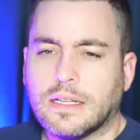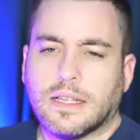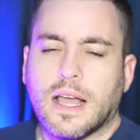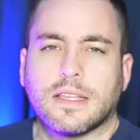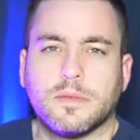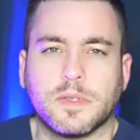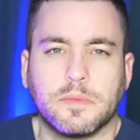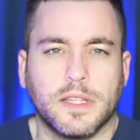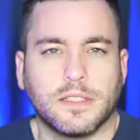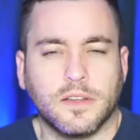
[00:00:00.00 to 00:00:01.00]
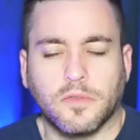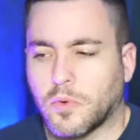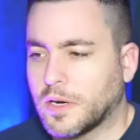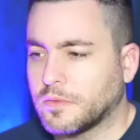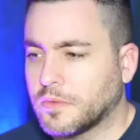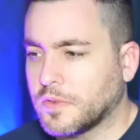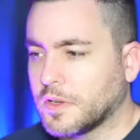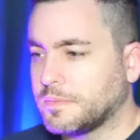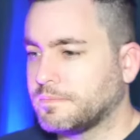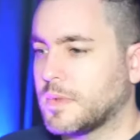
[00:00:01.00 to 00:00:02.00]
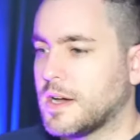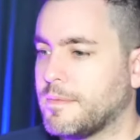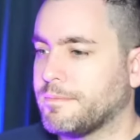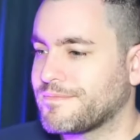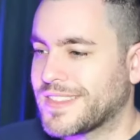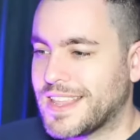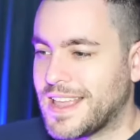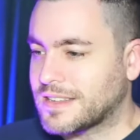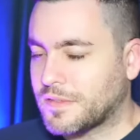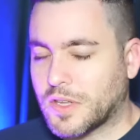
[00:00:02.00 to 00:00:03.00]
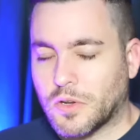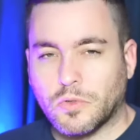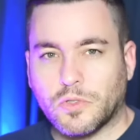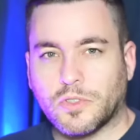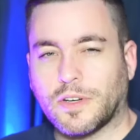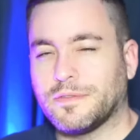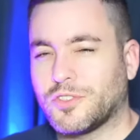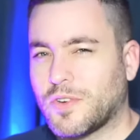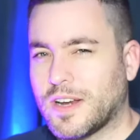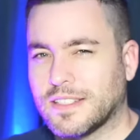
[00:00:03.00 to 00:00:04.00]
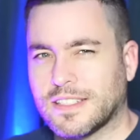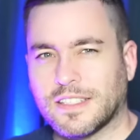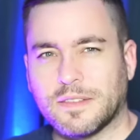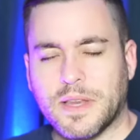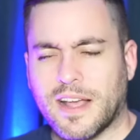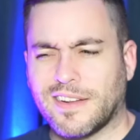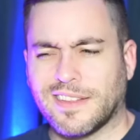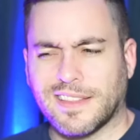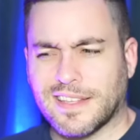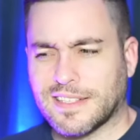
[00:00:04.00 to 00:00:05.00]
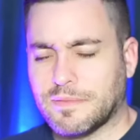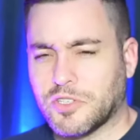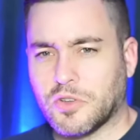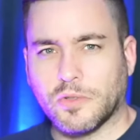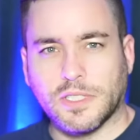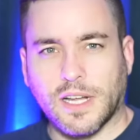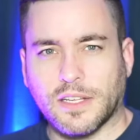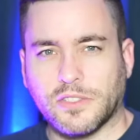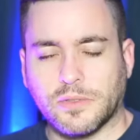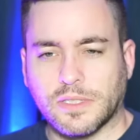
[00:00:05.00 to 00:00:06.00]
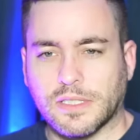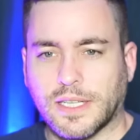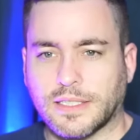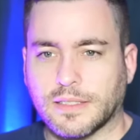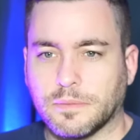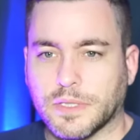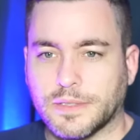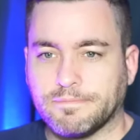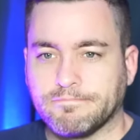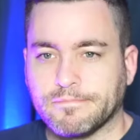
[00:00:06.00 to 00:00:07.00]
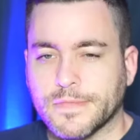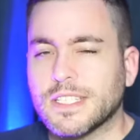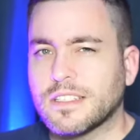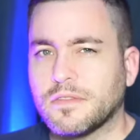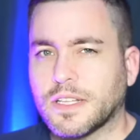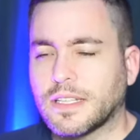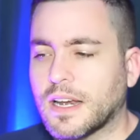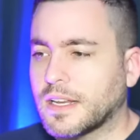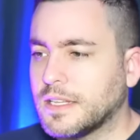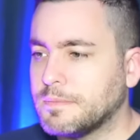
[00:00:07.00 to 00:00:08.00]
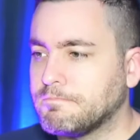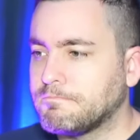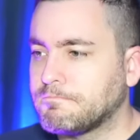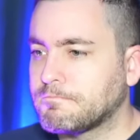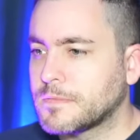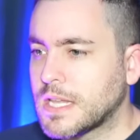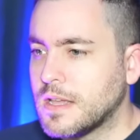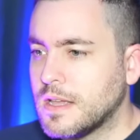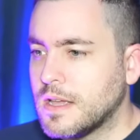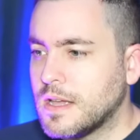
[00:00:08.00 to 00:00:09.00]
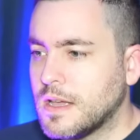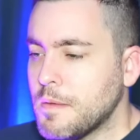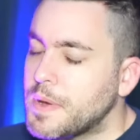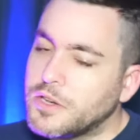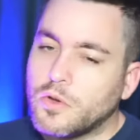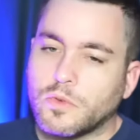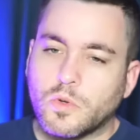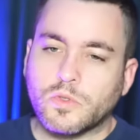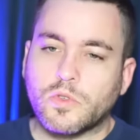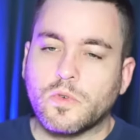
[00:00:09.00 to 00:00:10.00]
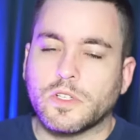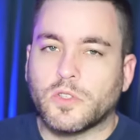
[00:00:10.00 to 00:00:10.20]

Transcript: I keep some of that stuff around for fun. Um, as I've get older, I've tried to slim down on the things I'm just holding on to and collecting, but stuff like that I keep. But no, cool story.